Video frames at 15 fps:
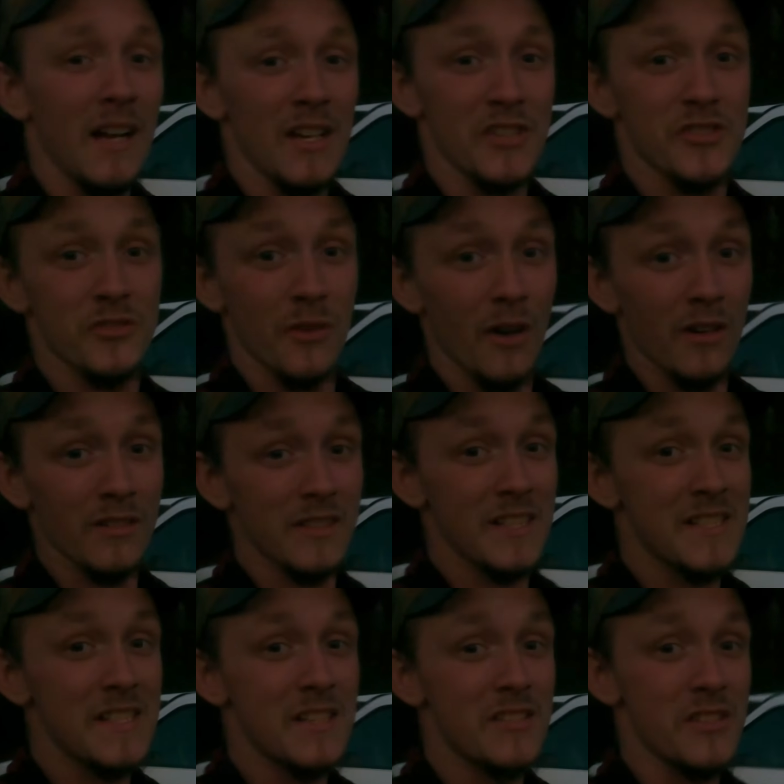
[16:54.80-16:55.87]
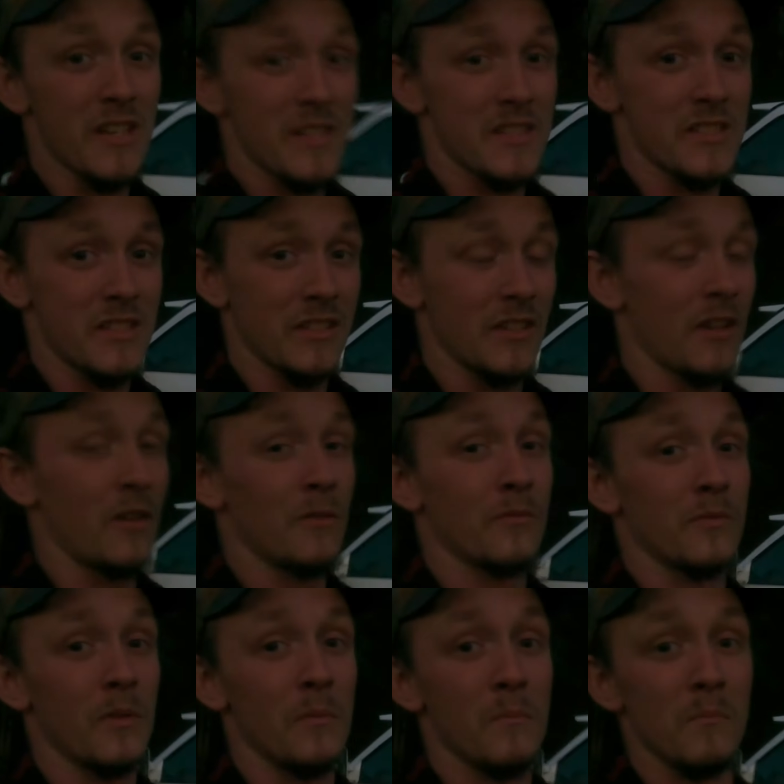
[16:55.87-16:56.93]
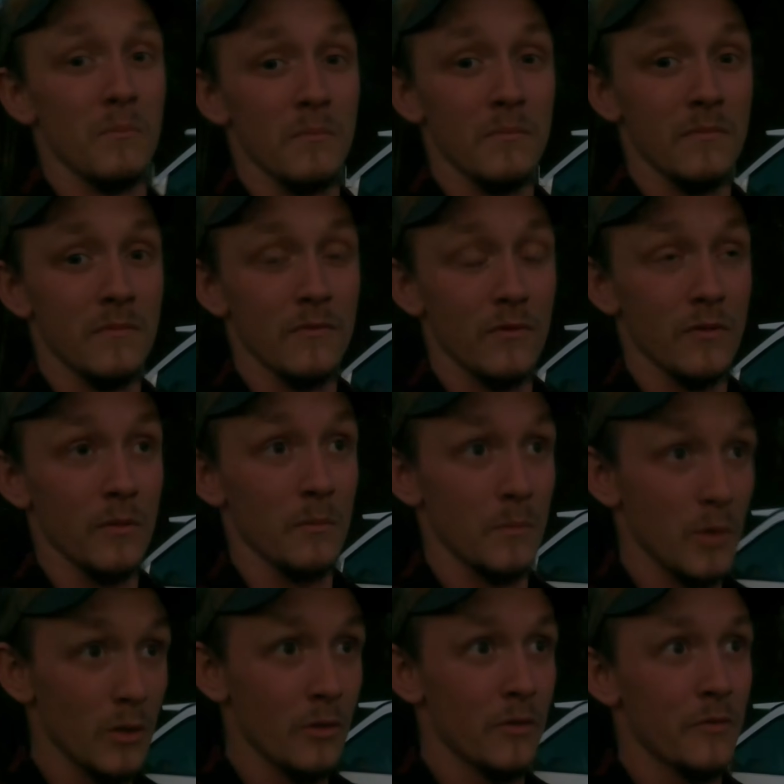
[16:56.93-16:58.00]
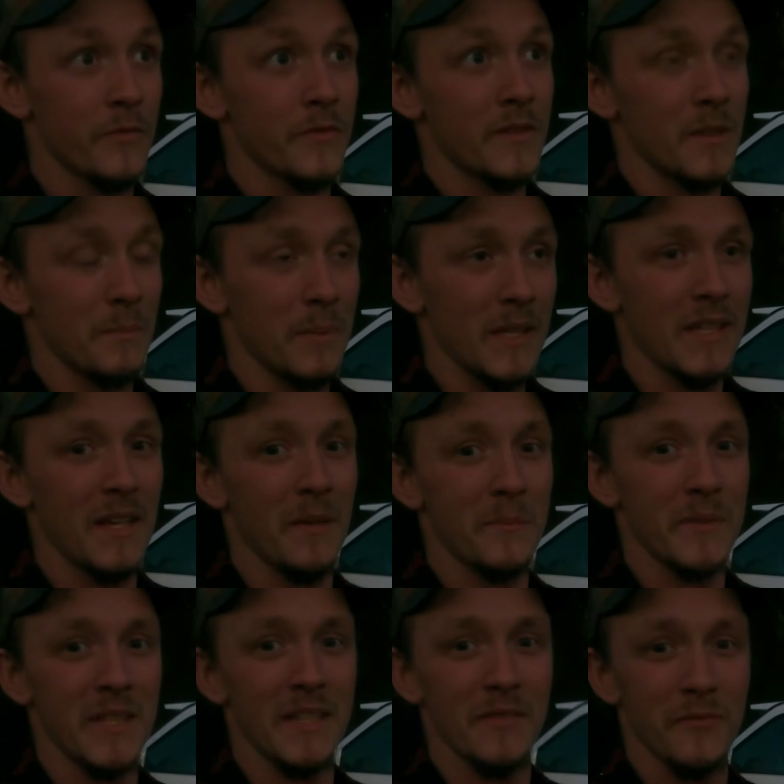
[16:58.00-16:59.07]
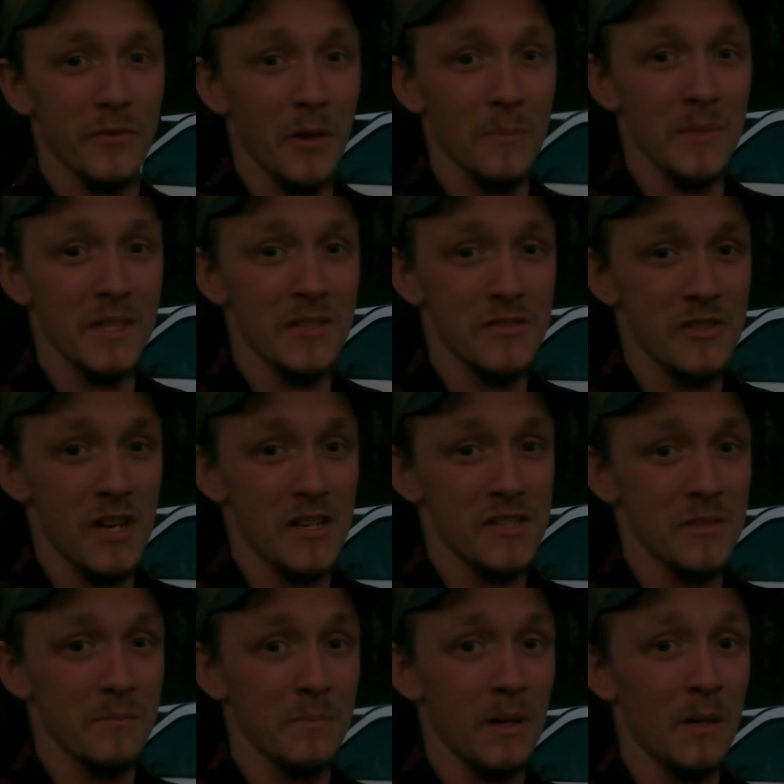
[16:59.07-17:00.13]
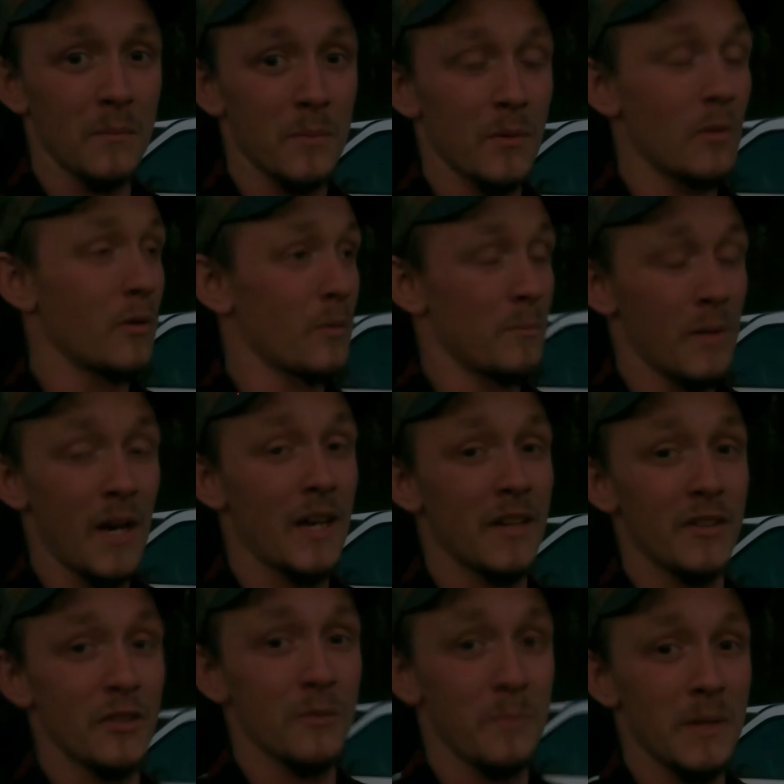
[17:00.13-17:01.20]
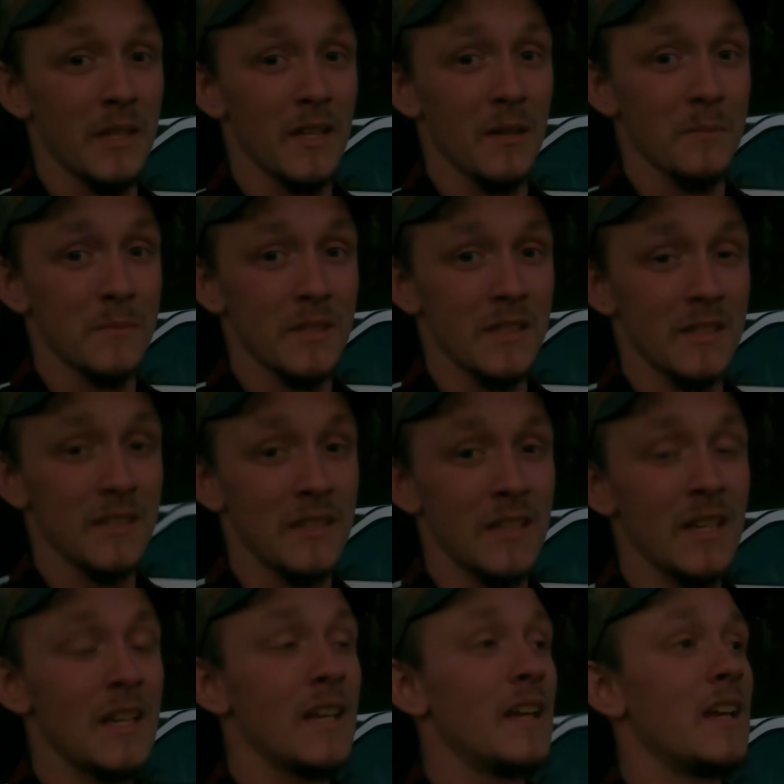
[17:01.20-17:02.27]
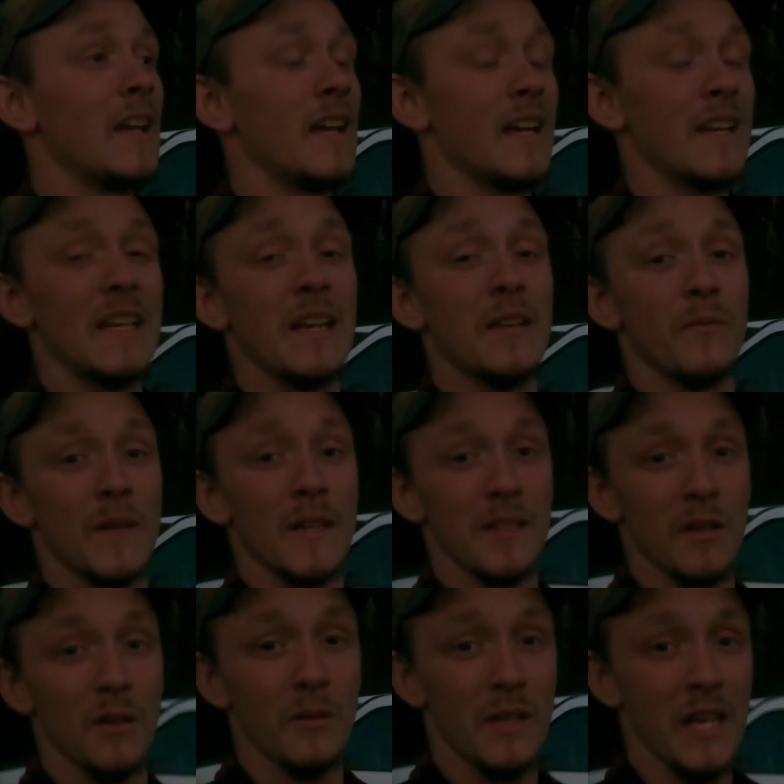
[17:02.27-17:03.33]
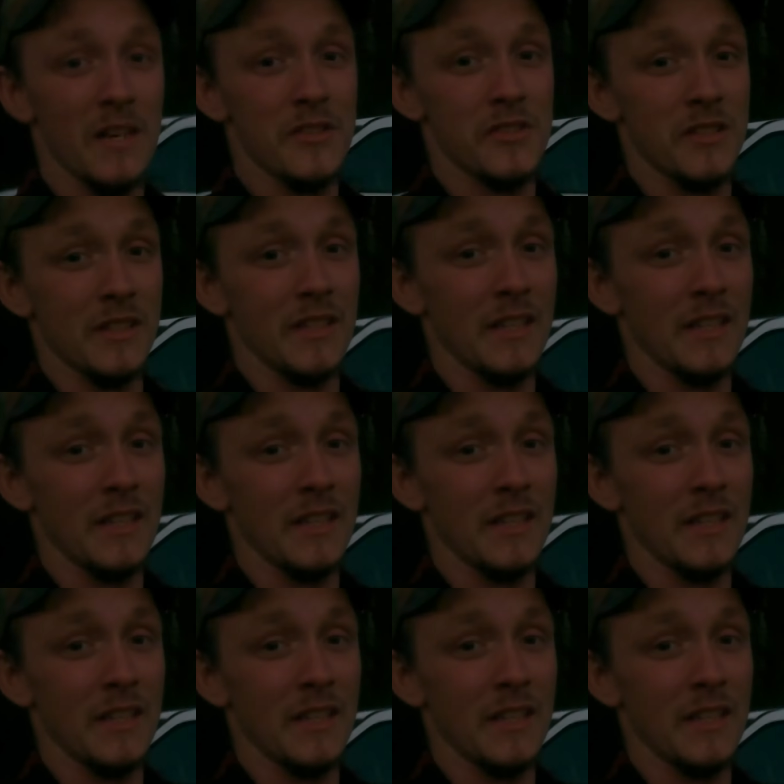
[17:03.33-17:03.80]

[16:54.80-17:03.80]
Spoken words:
I strongly suggest y'all remove the PMD from the injection pump, or buy a new PMD and a relocation